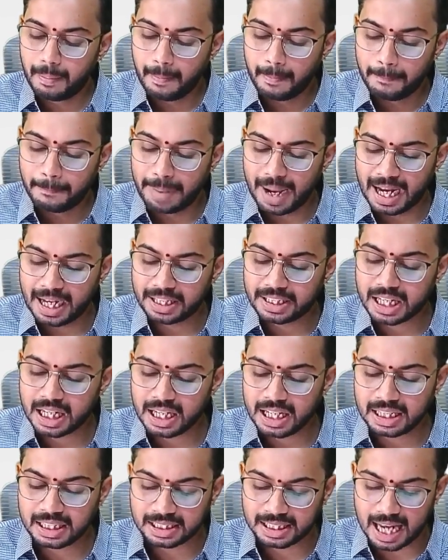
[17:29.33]
Pension
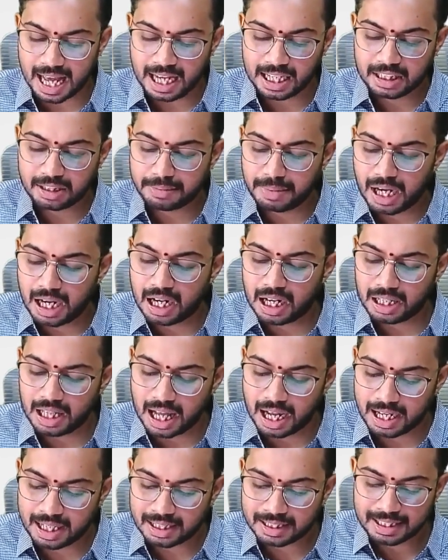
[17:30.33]
is taxable under the
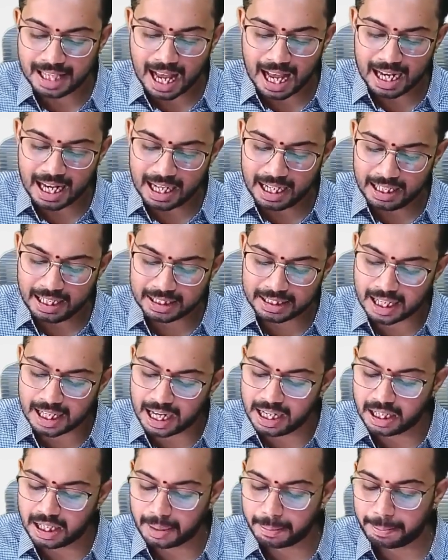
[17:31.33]
head salaries,
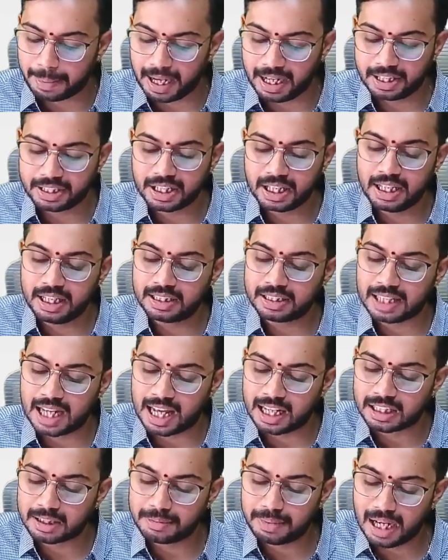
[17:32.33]
right? Pension is
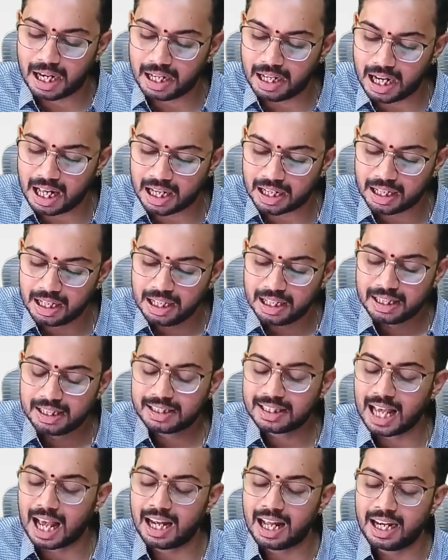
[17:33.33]
taxable under
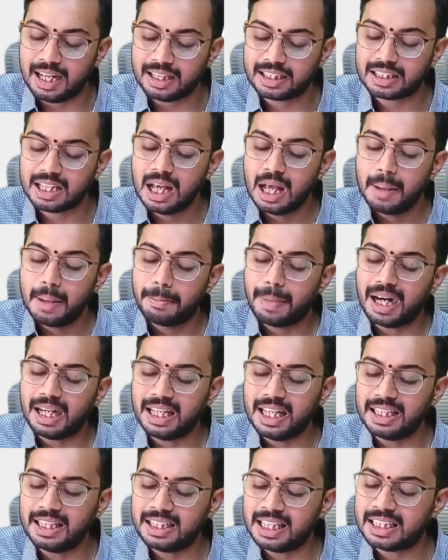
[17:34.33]
salaries, but
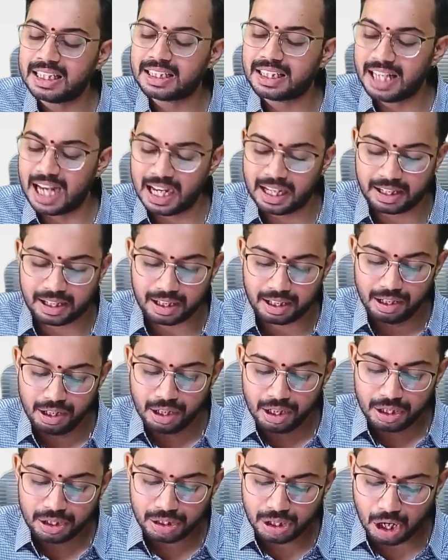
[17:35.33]
this is net.
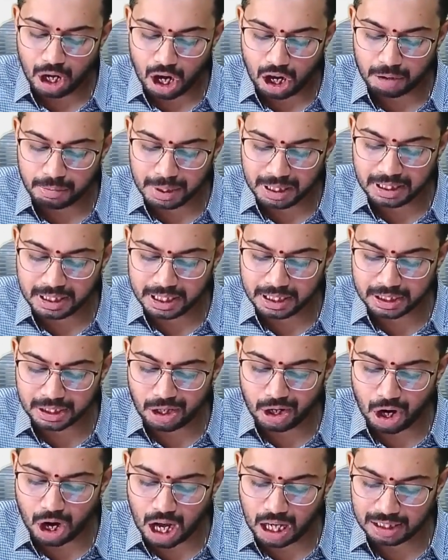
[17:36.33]
So how much is
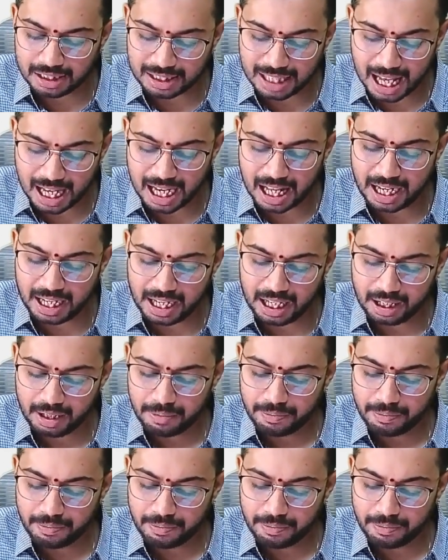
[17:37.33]
gross salary?